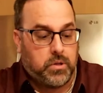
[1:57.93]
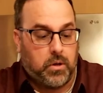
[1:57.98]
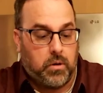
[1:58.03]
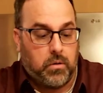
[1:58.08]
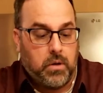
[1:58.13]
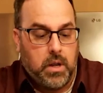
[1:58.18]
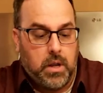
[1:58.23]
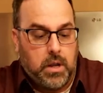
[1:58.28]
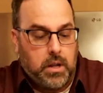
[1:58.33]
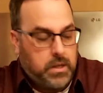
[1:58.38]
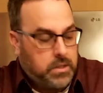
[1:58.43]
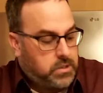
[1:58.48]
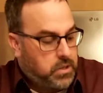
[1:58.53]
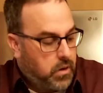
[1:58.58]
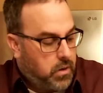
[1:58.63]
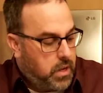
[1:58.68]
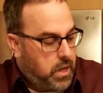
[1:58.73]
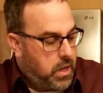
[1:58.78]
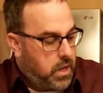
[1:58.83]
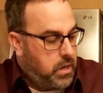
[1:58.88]
So
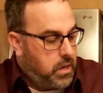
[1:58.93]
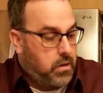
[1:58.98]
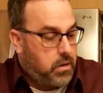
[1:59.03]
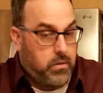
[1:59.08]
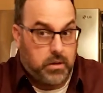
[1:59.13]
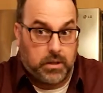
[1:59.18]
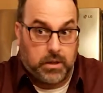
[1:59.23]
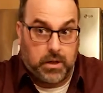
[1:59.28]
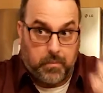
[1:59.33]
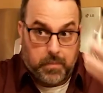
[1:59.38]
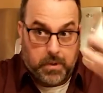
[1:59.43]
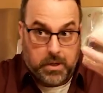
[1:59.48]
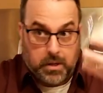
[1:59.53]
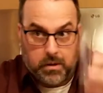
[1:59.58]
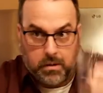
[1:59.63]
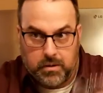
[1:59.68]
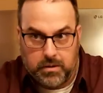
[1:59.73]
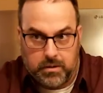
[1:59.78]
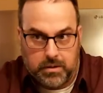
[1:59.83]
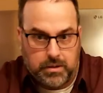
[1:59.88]
let's go ahead. Got my
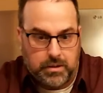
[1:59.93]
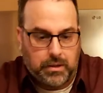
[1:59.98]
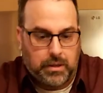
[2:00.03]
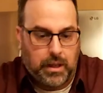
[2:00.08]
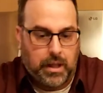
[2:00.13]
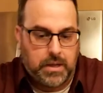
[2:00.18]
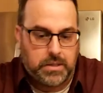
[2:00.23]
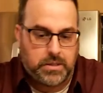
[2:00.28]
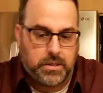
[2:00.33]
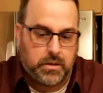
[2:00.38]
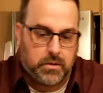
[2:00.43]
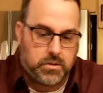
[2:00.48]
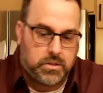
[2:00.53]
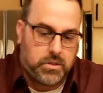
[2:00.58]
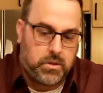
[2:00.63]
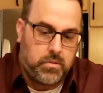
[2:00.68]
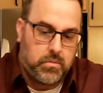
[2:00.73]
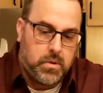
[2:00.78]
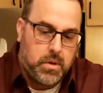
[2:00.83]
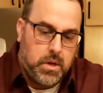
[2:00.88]
glass here
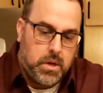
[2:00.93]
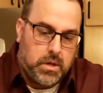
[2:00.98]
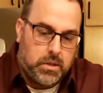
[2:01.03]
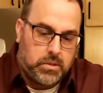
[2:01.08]
too.